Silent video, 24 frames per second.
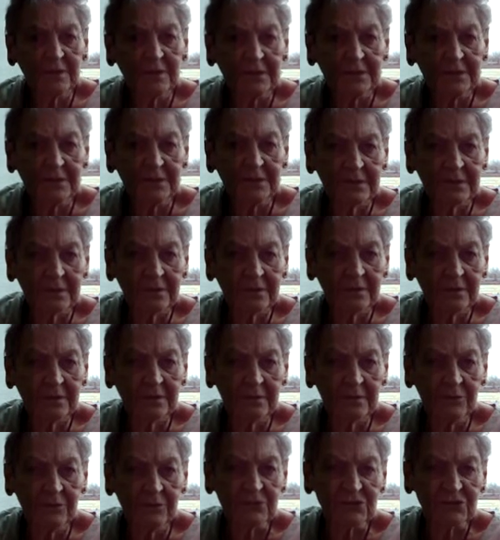and
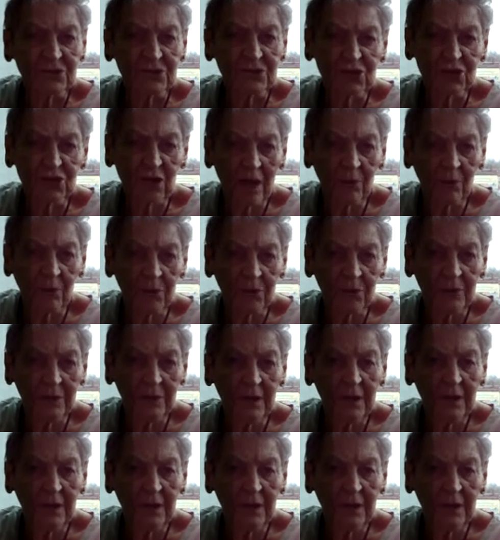there's a shower